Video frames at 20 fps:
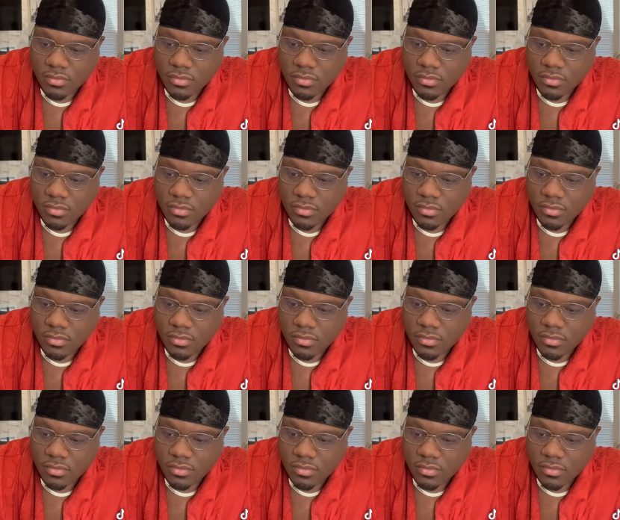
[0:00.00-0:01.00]

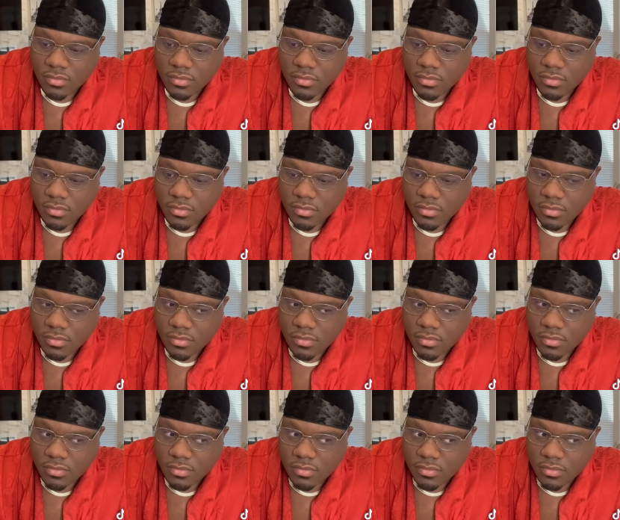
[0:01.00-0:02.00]

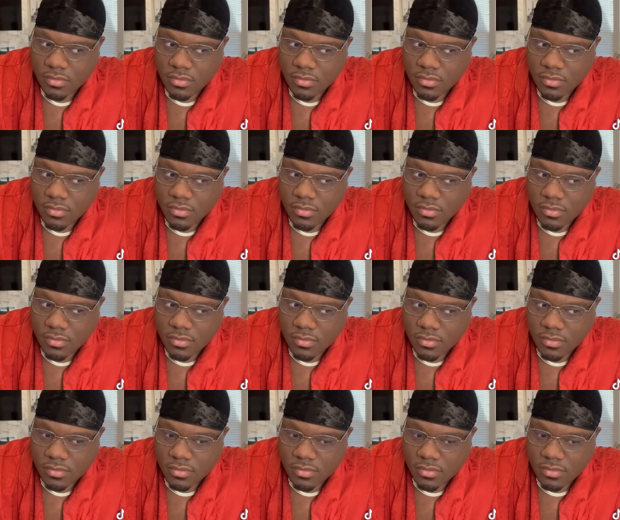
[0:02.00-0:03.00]

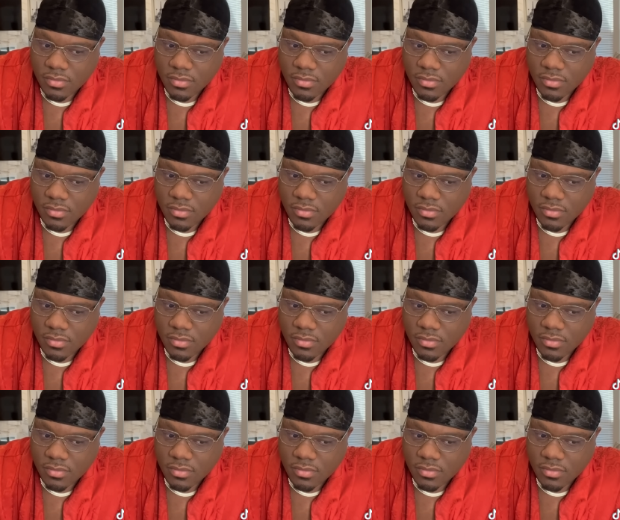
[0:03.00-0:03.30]
(silence)